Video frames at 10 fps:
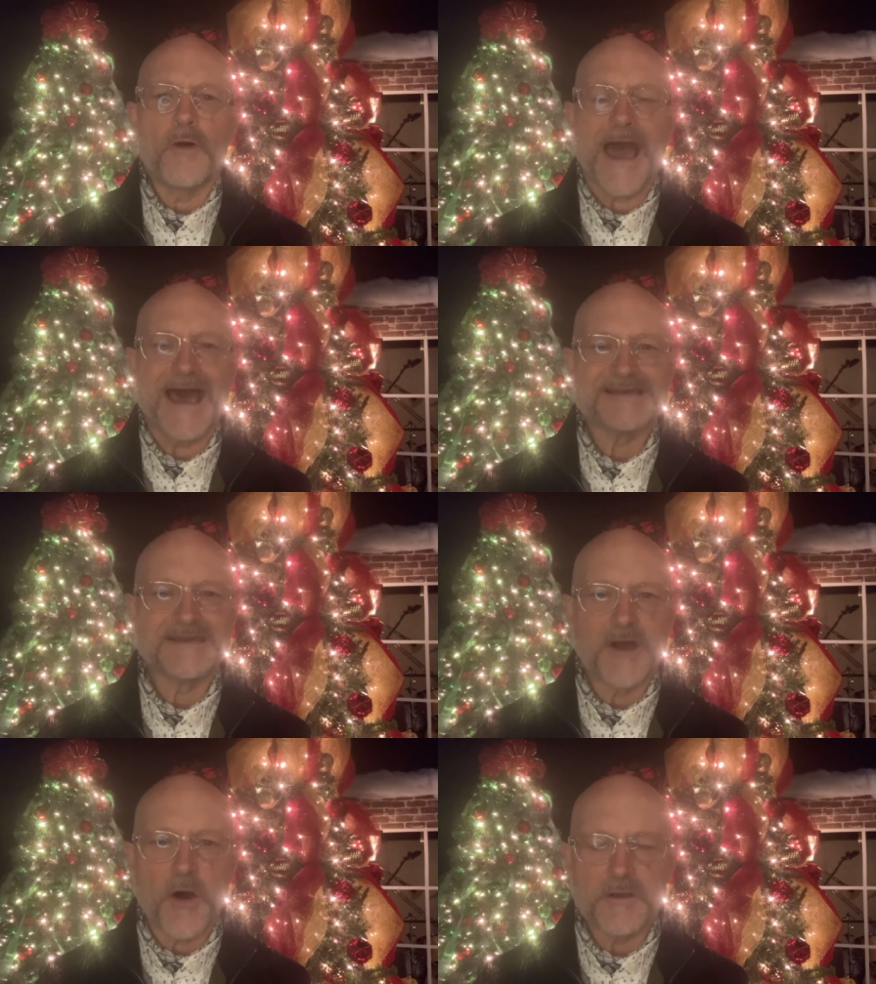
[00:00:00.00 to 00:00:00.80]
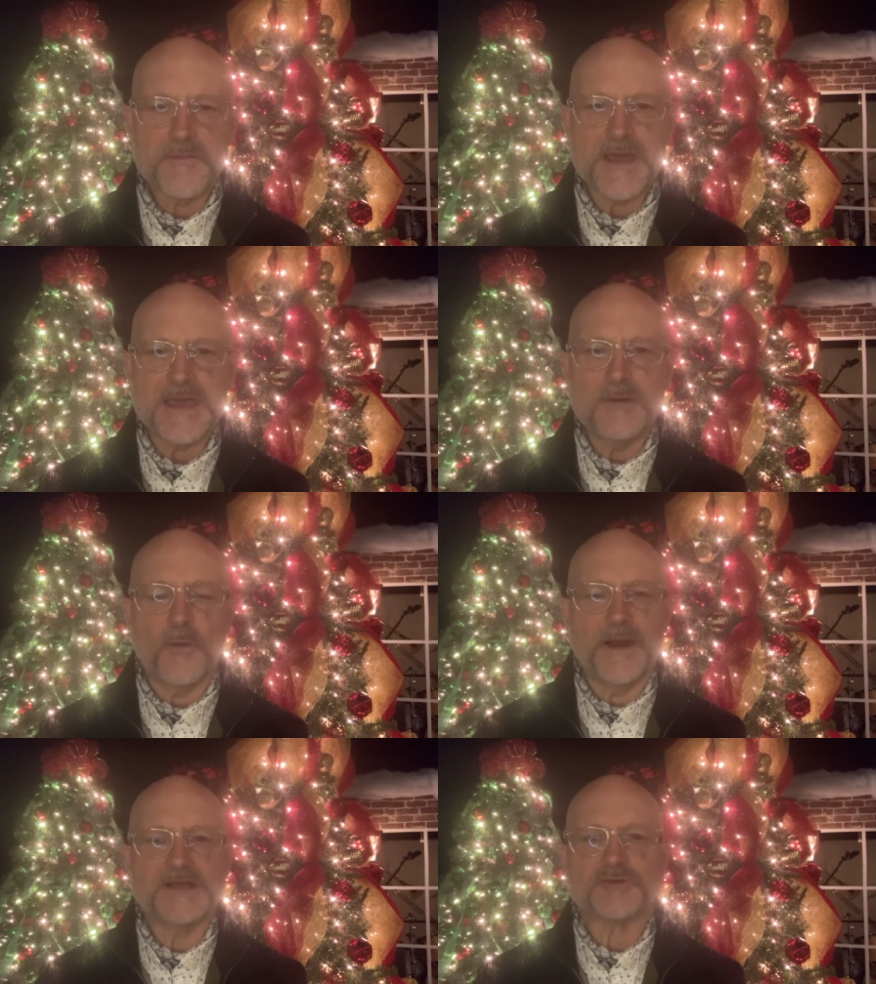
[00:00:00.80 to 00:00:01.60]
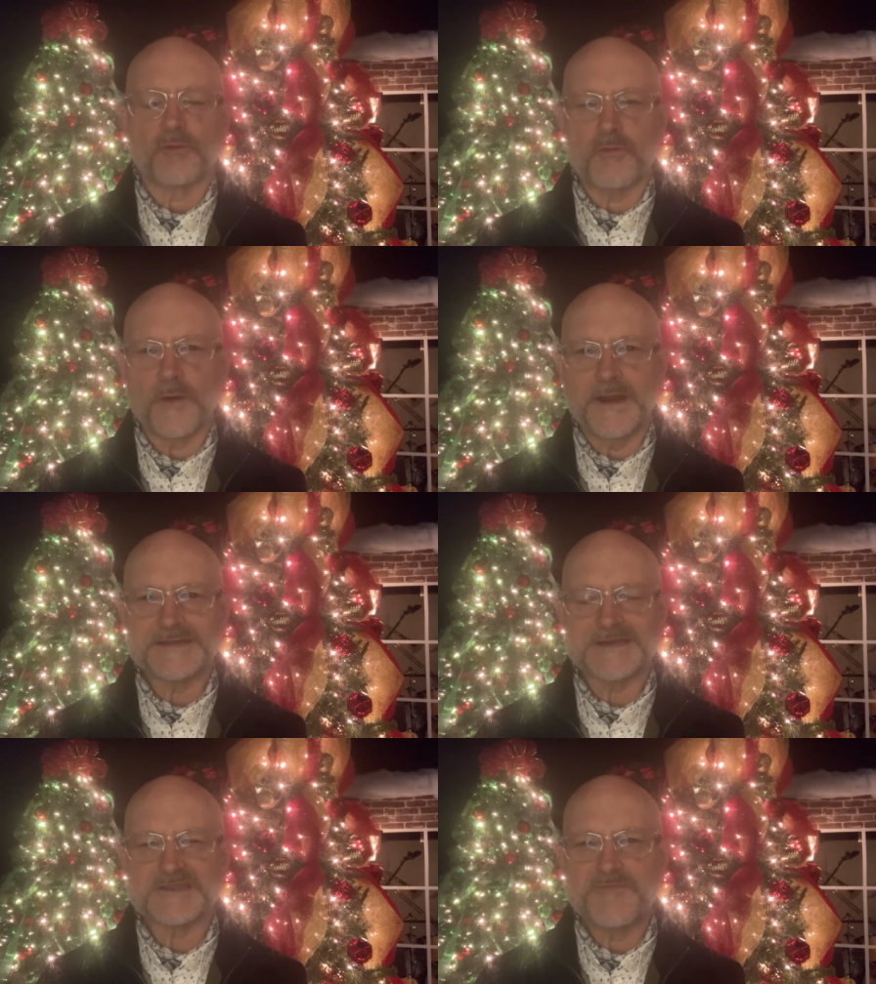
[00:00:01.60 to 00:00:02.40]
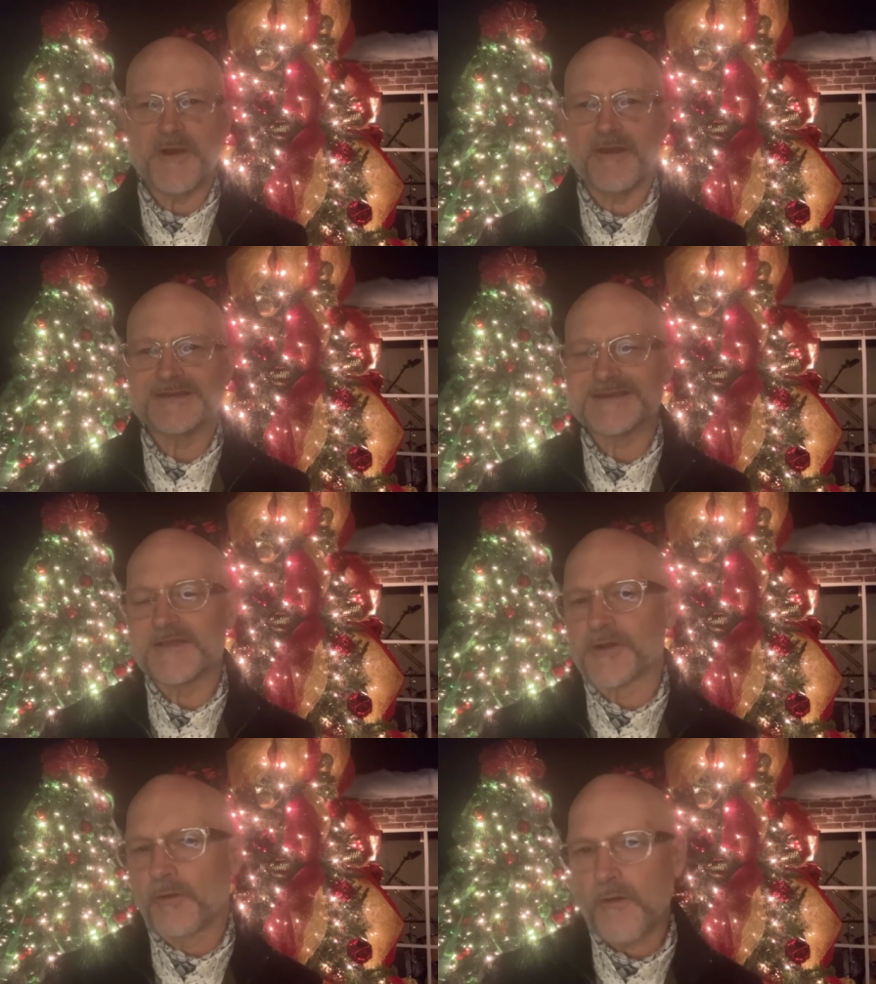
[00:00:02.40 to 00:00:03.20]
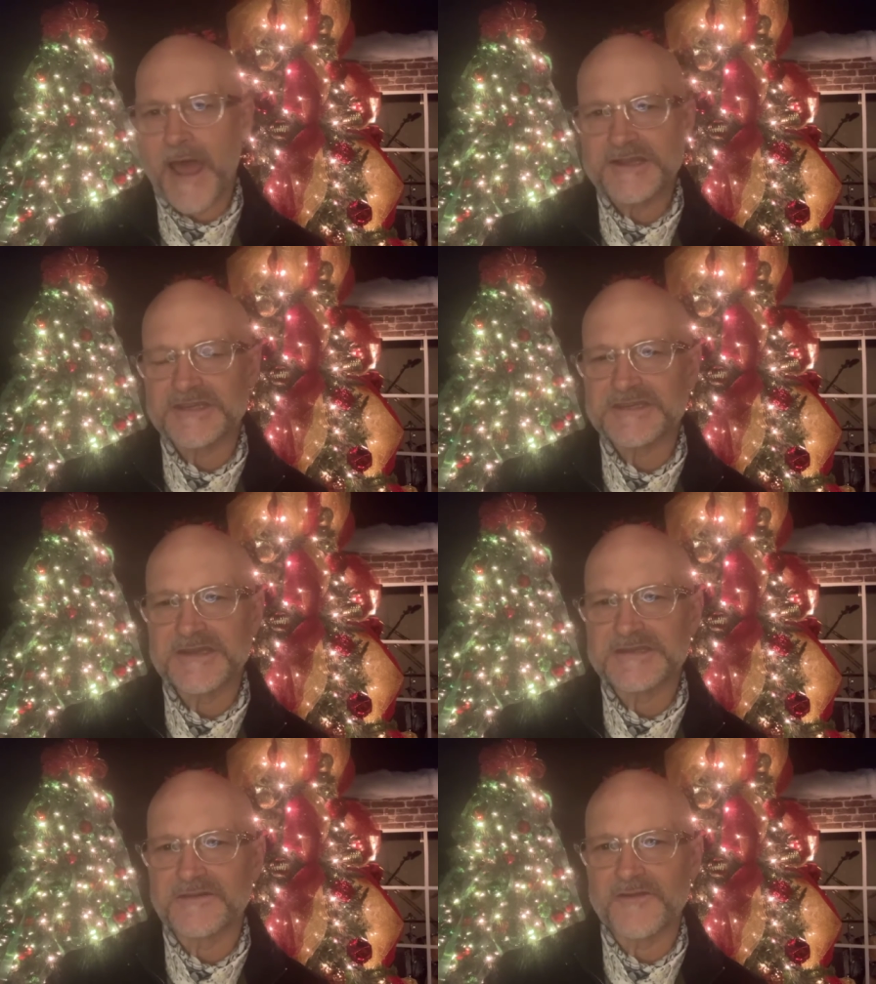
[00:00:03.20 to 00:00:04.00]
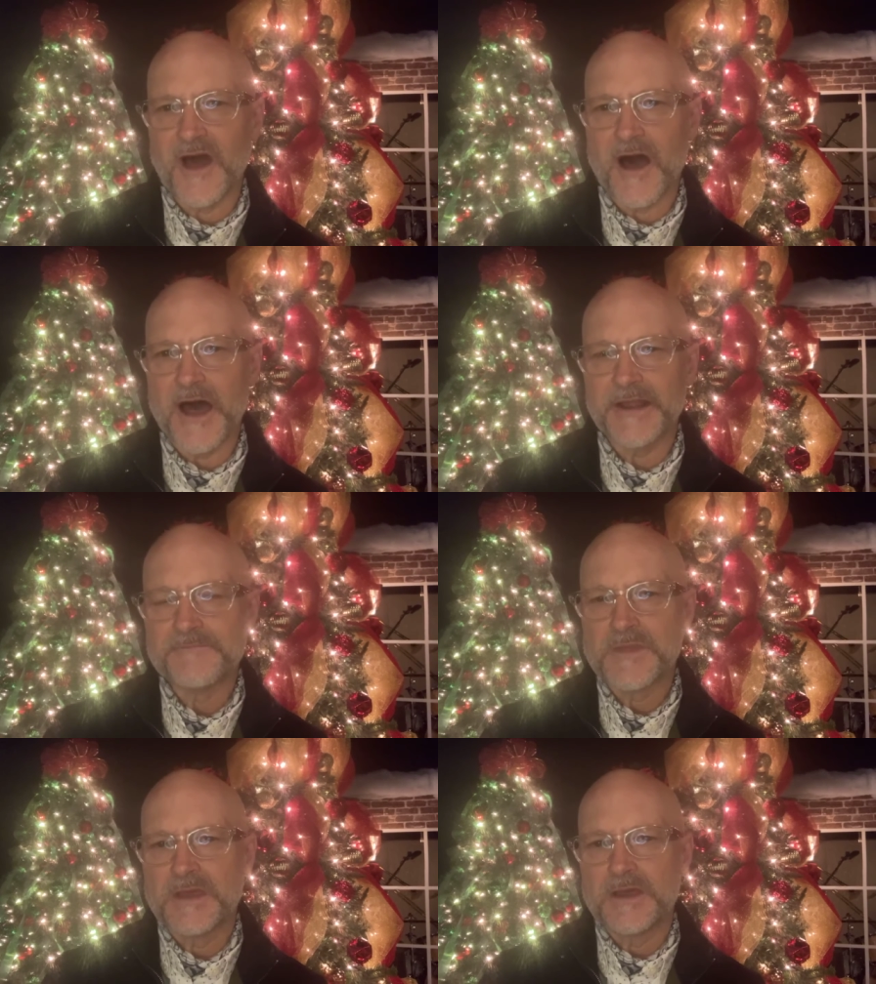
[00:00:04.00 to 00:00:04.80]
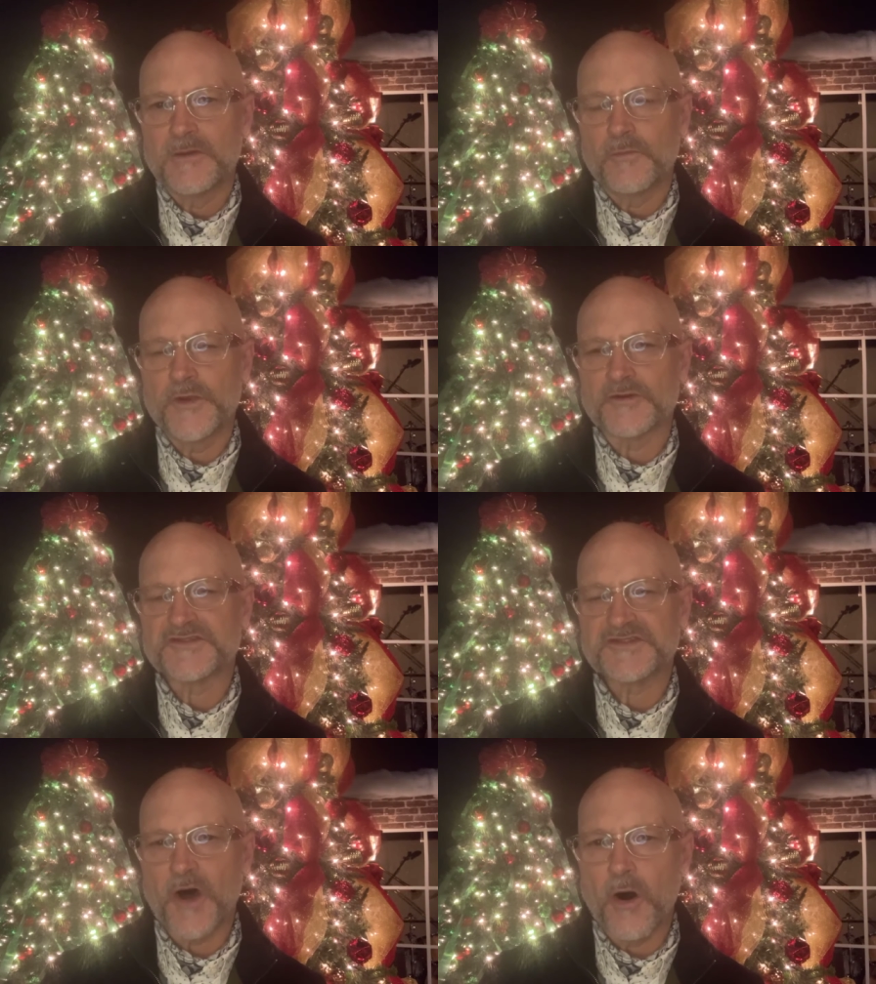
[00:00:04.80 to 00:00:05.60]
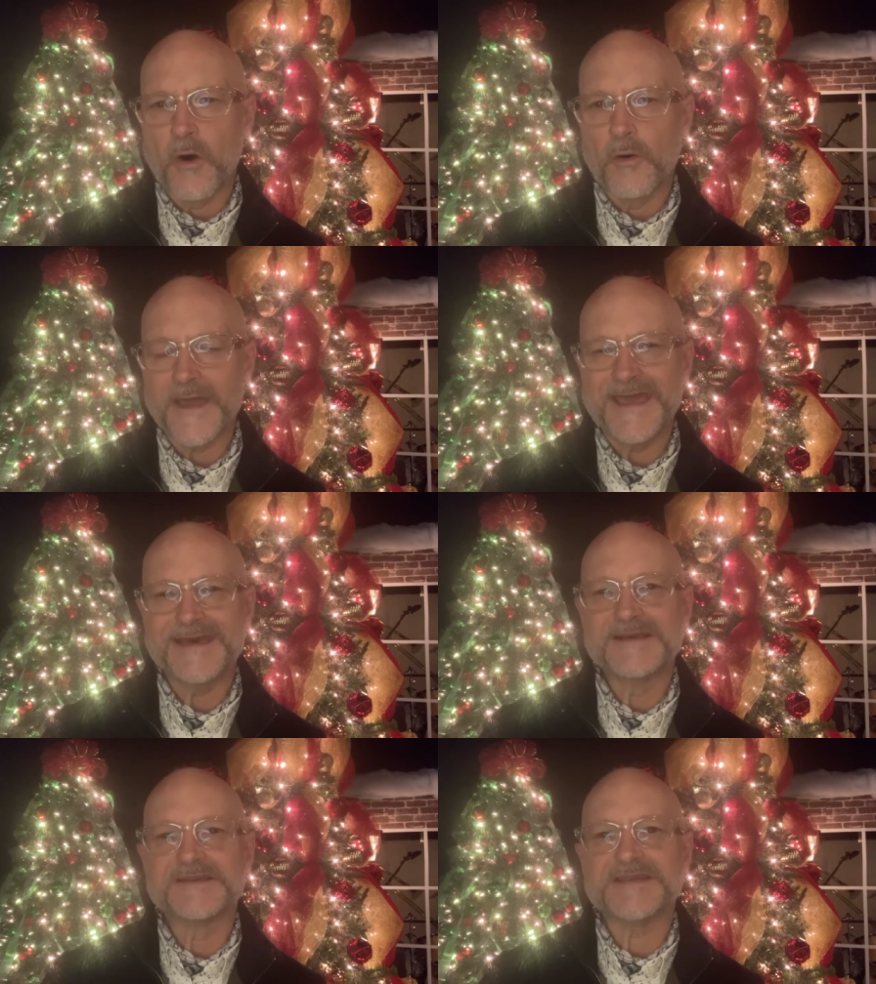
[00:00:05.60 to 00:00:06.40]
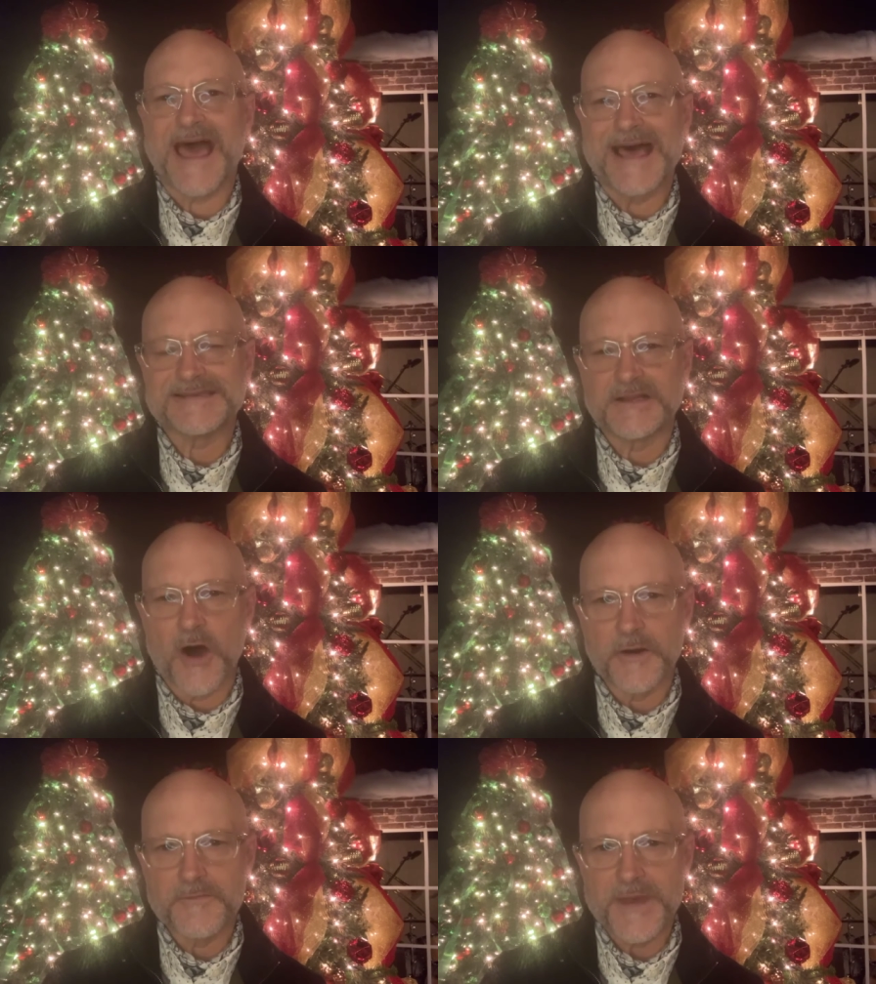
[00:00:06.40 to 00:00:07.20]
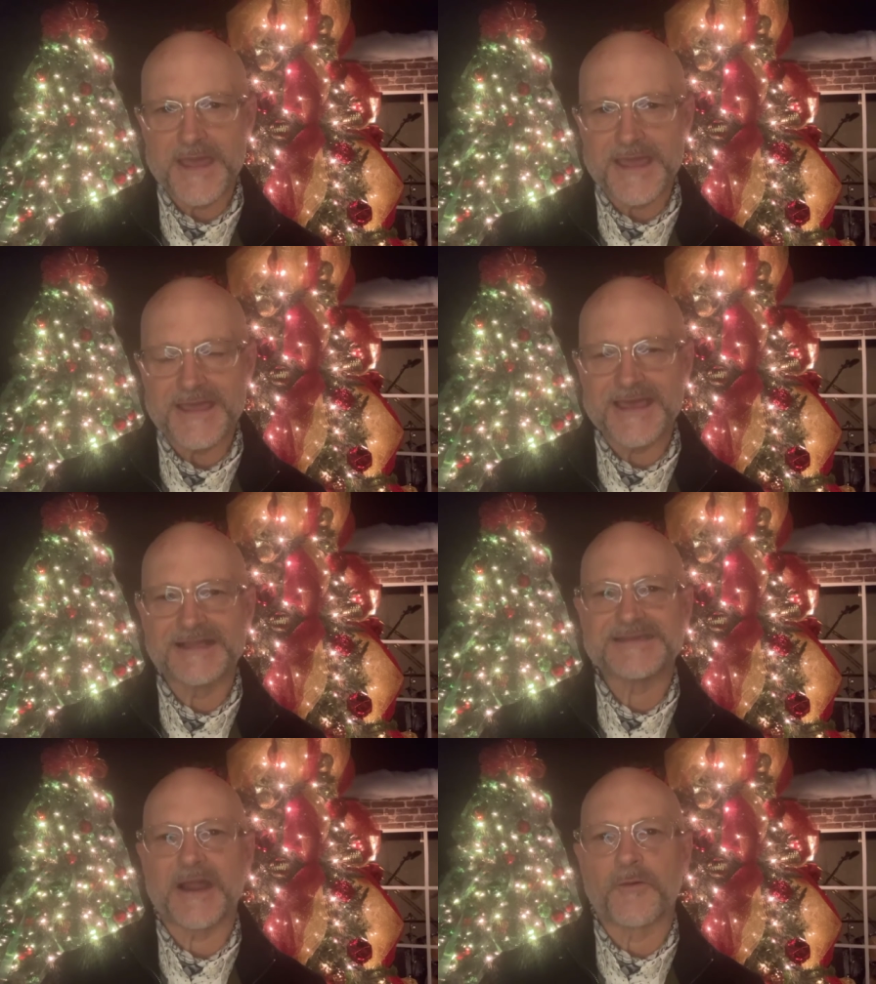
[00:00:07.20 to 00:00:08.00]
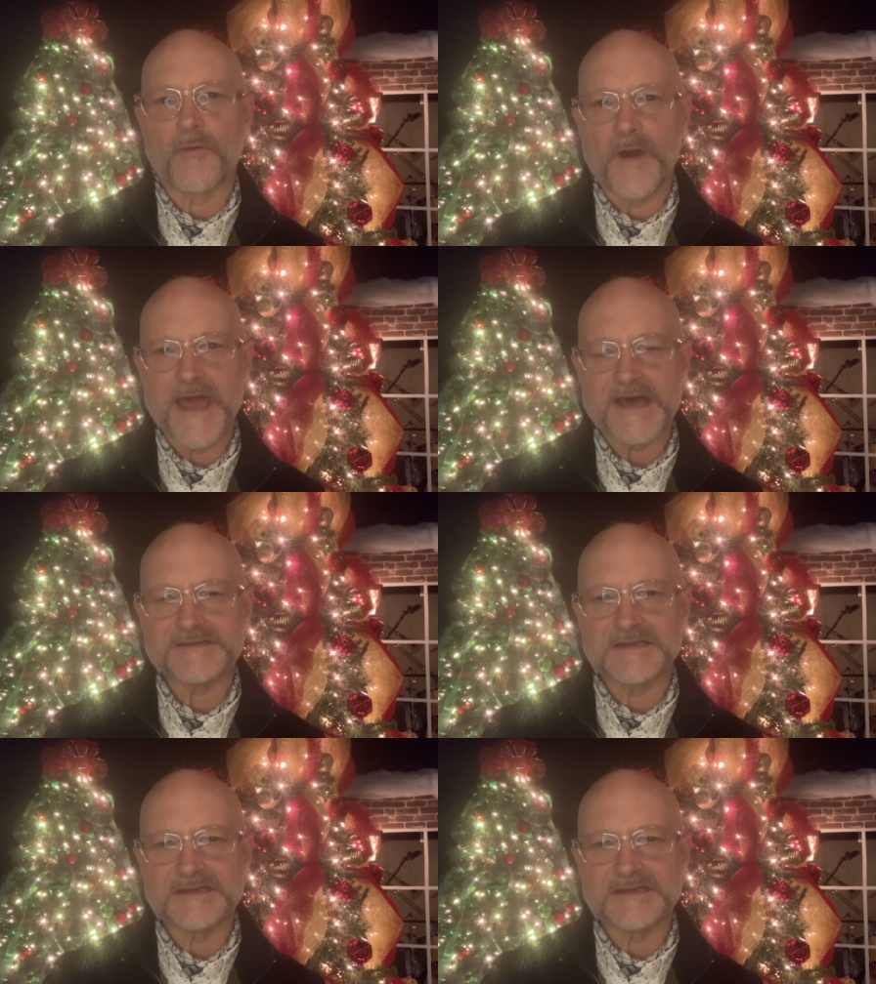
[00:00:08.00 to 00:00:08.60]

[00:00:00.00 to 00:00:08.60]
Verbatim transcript: as it ought to be, when it's, when it's experiencing the righteousness of God, when your soul is as it ought to be, it's at rest.